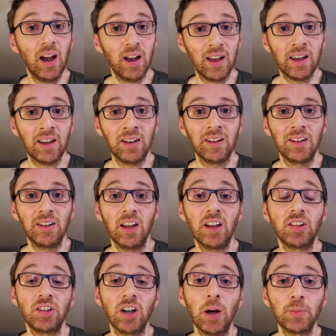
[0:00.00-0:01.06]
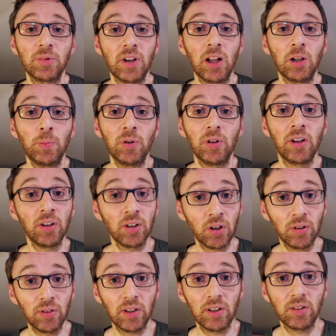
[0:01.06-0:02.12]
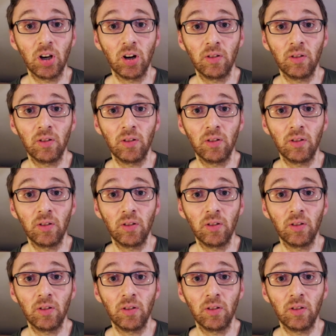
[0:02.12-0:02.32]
Again, take a sharp scalpel and cut these